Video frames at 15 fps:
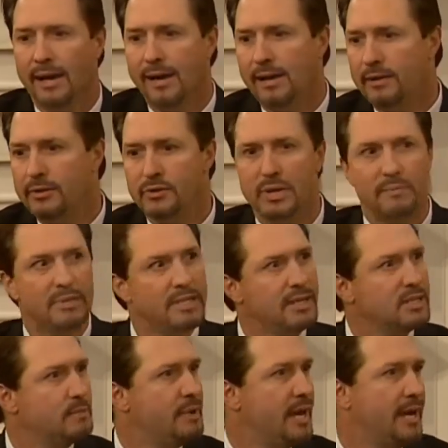The treatment
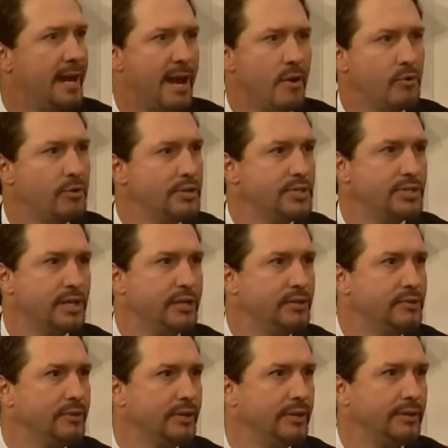takes about an hour or
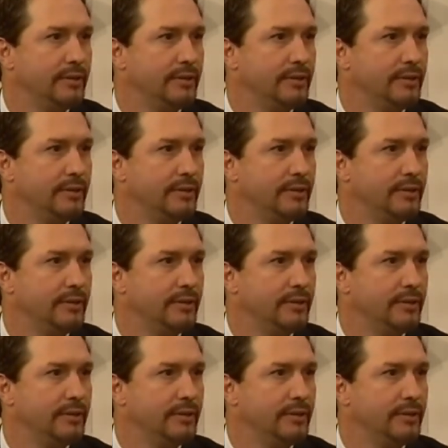so.